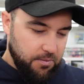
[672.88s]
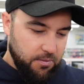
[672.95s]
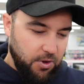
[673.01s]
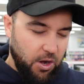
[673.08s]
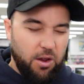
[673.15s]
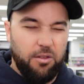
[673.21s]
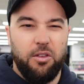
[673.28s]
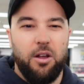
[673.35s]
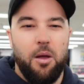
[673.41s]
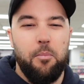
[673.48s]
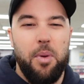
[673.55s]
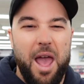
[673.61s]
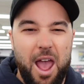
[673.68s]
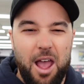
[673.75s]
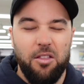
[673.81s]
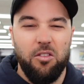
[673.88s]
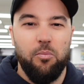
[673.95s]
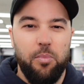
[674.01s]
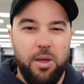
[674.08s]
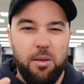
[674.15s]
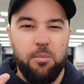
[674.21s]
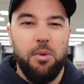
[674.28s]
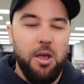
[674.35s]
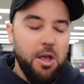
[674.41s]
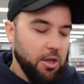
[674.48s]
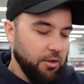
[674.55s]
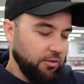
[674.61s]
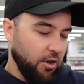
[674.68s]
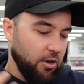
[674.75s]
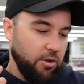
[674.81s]
you know, it's like a pants bib,
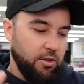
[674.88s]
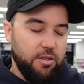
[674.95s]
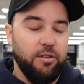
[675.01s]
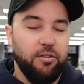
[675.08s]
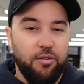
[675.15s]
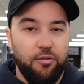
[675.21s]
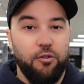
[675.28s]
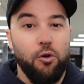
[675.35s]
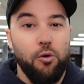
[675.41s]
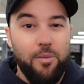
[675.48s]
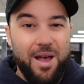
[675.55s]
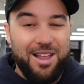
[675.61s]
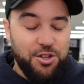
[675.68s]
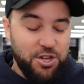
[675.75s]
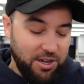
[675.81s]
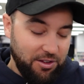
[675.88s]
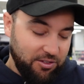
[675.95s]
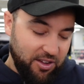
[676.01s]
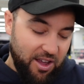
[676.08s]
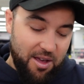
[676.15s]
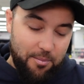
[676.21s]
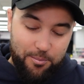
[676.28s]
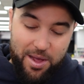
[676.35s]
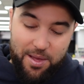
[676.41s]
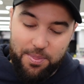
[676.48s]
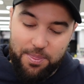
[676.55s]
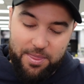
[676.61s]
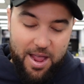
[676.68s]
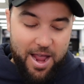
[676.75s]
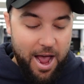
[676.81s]
so it's a full matching set, but
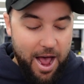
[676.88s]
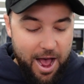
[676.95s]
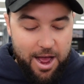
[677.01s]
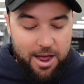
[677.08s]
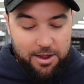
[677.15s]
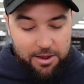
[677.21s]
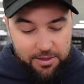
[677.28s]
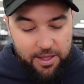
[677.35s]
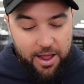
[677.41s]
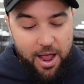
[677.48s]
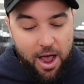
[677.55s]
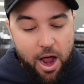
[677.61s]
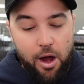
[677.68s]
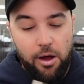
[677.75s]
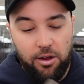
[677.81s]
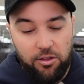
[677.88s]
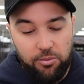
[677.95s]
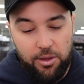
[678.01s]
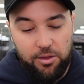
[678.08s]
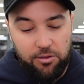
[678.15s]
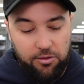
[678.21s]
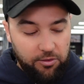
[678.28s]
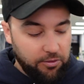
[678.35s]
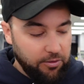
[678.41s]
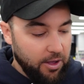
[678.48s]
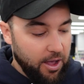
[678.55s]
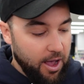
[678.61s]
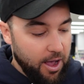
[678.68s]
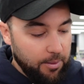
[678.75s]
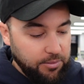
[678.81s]
they are expensive.
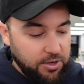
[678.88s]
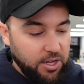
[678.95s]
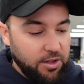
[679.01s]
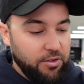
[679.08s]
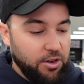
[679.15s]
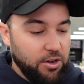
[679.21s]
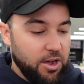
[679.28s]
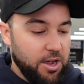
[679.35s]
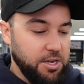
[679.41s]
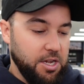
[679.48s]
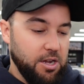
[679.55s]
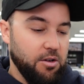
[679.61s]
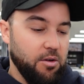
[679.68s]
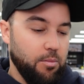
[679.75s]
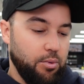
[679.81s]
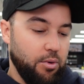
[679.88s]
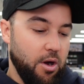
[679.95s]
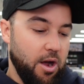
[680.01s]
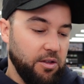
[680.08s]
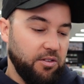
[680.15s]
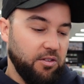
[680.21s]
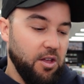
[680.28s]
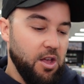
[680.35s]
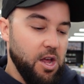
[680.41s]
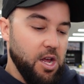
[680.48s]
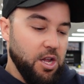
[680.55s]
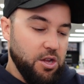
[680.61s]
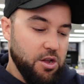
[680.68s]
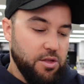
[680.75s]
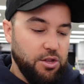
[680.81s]
To give you an idea on price,
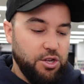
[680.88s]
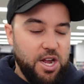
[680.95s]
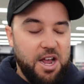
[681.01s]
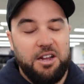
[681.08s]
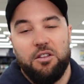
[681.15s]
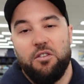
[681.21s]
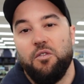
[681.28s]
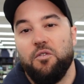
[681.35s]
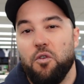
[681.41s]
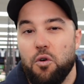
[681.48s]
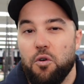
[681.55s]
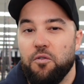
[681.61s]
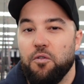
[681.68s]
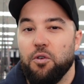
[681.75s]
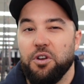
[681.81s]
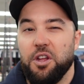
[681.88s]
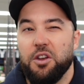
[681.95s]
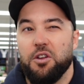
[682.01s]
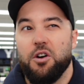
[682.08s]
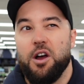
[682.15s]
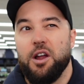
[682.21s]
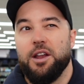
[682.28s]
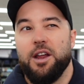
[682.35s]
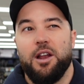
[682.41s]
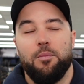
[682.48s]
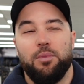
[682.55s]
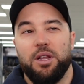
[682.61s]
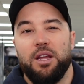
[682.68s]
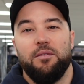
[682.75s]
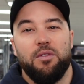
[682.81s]
you know, the jacket's $4.49, and I
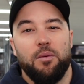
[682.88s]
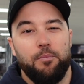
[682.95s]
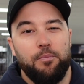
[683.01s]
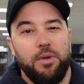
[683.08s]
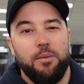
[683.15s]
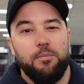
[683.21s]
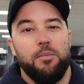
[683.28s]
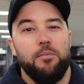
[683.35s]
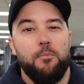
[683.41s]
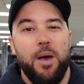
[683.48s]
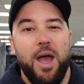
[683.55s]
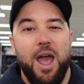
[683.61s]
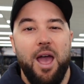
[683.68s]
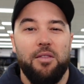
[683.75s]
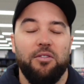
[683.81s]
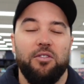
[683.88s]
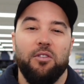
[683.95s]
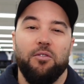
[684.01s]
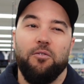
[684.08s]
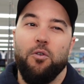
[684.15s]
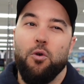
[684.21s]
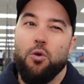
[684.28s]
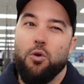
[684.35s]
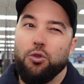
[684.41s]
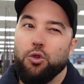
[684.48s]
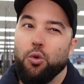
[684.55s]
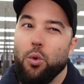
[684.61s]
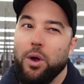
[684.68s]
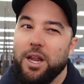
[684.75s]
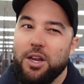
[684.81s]
believe the bib pants are
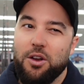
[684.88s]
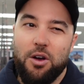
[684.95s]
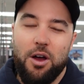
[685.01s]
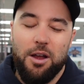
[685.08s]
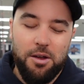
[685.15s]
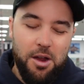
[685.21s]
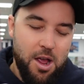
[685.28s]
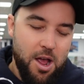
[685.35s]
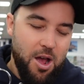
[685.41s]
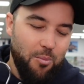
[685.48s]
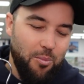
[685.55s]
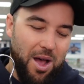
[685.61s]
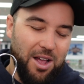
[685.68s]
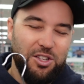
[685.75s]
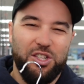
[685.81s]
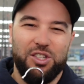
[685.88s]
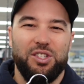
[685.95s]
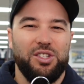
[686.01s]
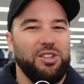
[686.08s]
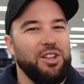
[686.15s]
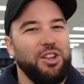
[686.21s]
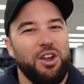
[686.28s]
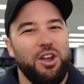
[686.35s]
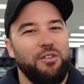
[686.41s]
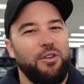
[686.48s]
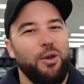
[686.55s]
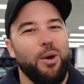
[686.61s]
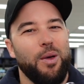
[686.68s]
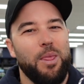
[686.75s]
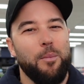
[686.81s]
$4.29. But just, you know, if
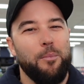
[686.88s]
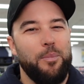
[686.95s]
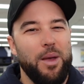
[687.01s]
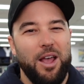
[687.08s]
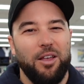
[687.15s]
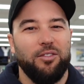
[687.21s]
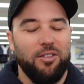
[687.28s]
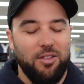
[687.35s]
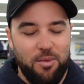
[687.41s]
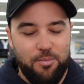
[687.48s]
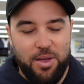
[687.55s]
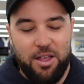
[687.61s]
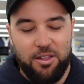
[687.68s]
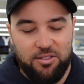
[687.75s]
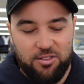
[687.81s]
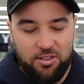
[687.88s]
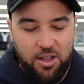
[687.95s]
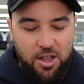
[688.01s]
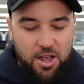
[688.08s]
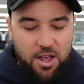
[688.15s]
you want the best of the best